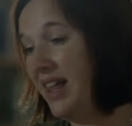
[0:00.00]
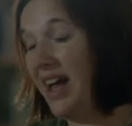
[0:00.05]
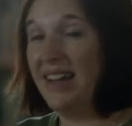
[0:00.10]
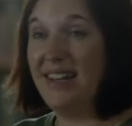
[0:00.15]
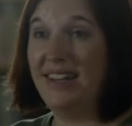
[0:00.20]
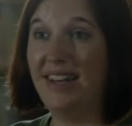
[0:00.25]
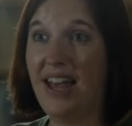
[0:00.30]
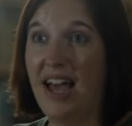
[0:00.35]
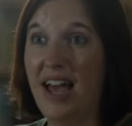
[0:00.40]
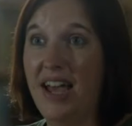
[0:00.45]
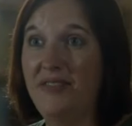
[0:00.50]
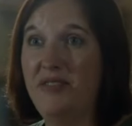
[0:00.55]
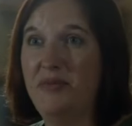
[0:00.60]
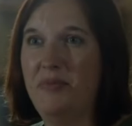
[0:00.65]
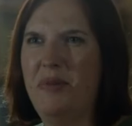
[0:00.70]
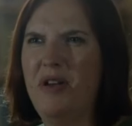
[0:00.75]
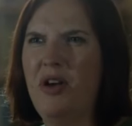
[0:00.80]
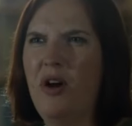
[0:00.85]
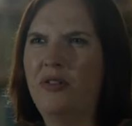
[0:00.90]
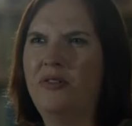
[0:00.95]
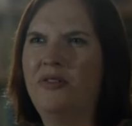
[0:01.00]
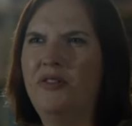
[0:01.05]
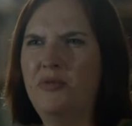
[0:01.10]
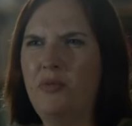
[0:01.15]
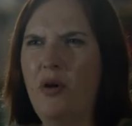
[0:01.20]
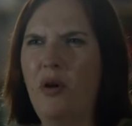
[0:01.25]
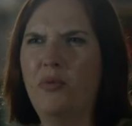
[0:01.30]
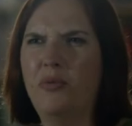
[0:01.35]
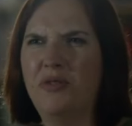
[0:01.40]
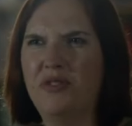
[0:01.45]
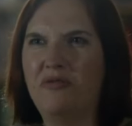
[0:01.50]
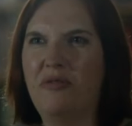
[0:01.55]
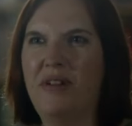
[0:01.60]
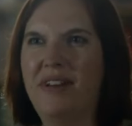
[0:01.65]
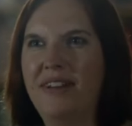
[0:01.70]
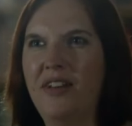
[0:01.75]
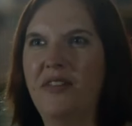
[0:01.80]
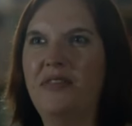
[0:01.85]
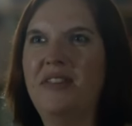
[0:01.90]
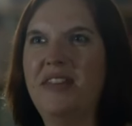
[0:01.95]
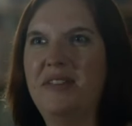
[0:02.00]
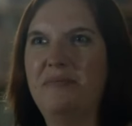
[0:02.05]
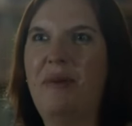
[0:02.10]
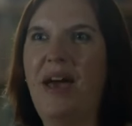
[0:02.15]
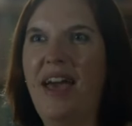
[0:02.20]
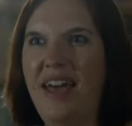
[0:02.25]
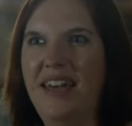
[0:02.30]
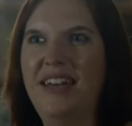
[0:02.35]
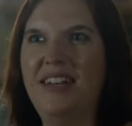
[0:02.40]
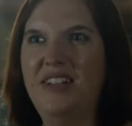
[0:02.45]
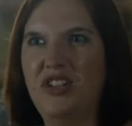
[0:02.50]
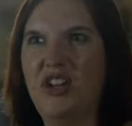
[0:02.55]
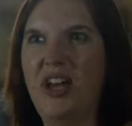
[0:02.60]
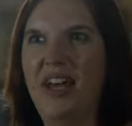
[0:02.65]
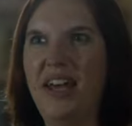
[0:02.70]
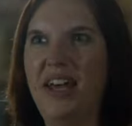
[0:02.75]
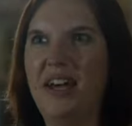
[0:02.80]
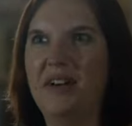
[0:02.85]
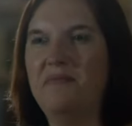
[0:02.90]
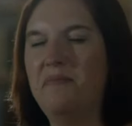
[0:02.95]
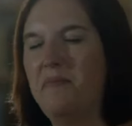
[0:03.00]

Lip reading: had lives beyond what was written on this page here,